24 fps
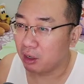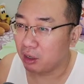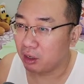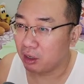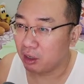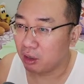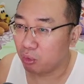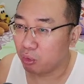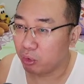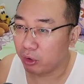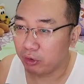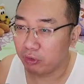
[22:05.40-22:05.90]

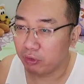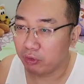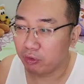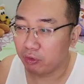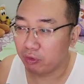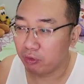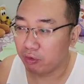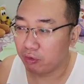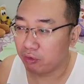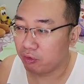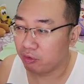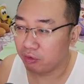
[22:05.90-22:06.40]
with
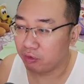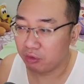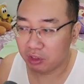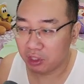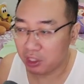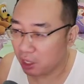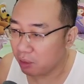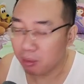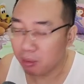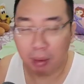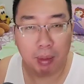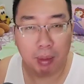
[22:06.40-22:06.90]

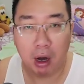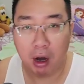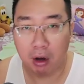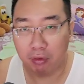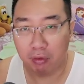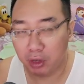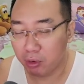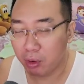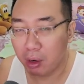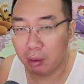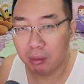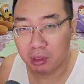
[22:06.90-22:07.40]
same amount
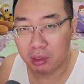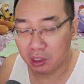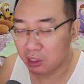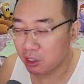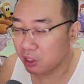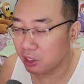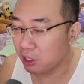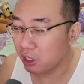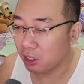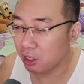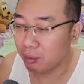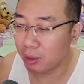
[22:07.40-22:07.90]
of VRAM,
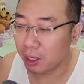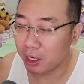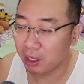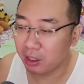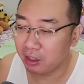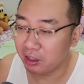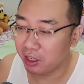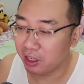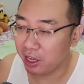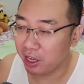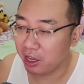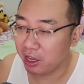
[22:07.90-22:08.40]
16 gigabyte,
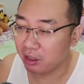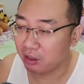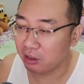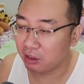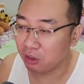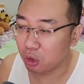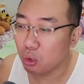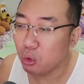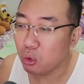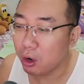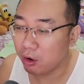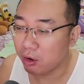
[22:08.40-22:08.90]
at
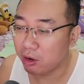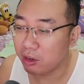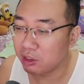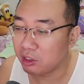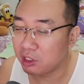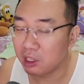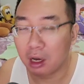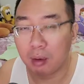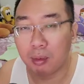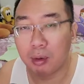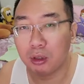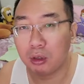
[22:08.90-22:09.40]
200
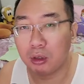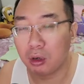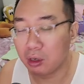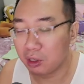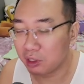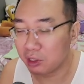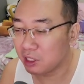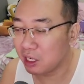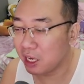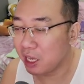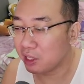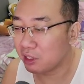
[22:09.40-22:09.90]
Singapore
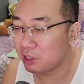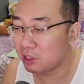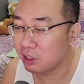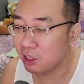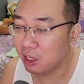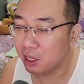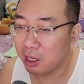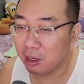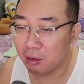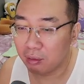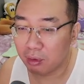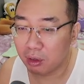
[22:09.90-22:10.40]
dollars less,
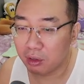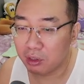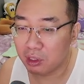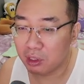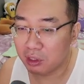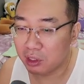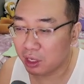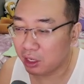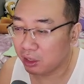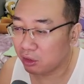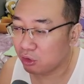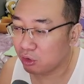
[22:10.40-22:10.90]
because
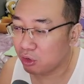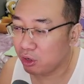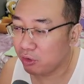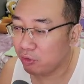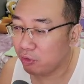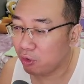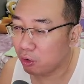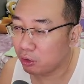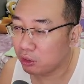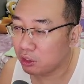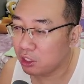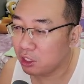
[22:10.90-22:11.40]
it's like
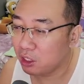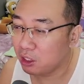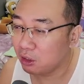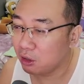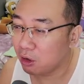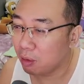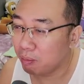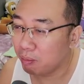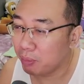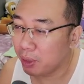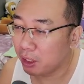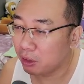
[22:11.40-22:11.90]
340
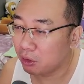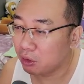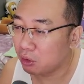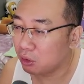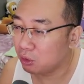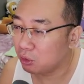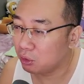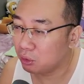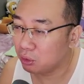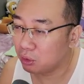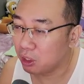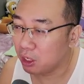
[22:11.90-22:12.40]
compared
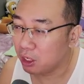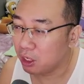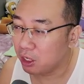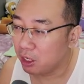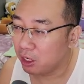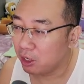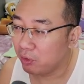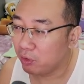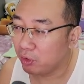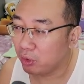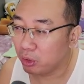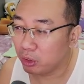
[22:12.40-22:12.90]
to
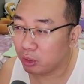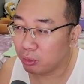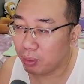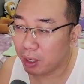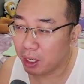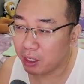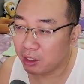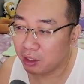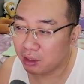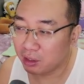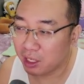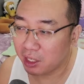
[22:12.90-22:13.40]
if you were to
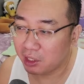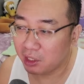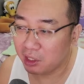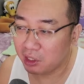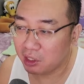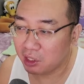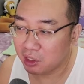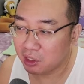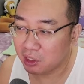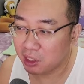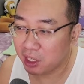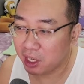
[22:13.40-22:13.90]
buy the
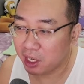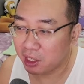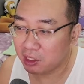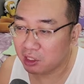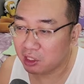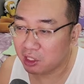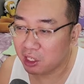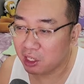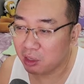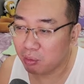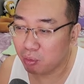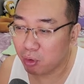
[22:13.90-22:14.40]
9060
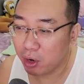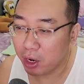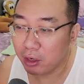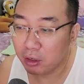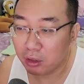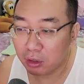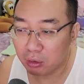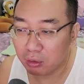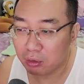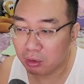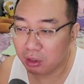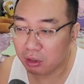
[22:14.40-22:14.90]
XT brand
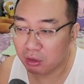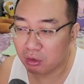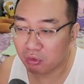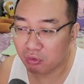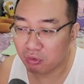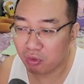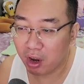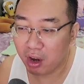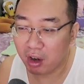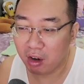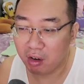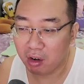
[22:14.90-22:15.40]
new, is
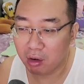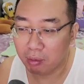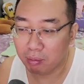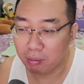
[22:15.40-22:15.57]
500